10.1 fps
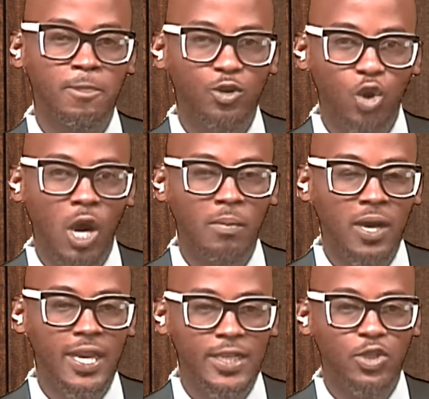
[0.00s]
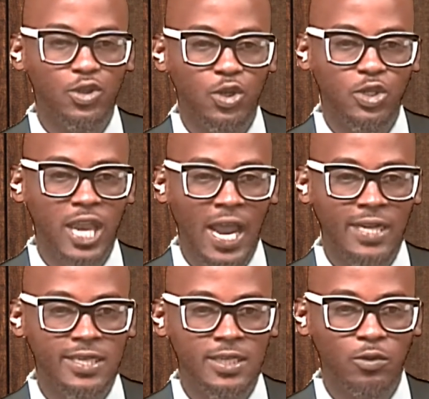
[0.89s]
trauma into
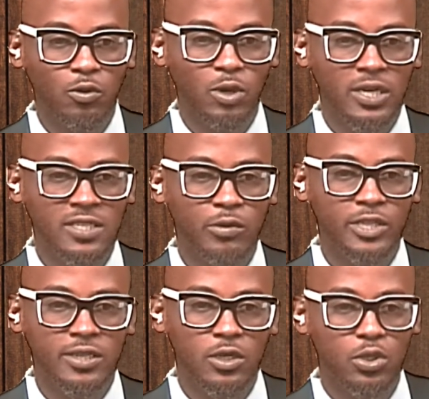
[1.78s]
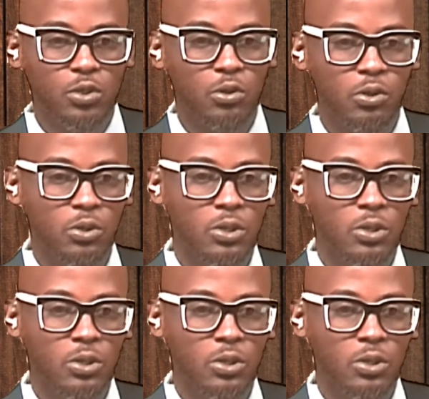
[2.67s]
society? What does the research show?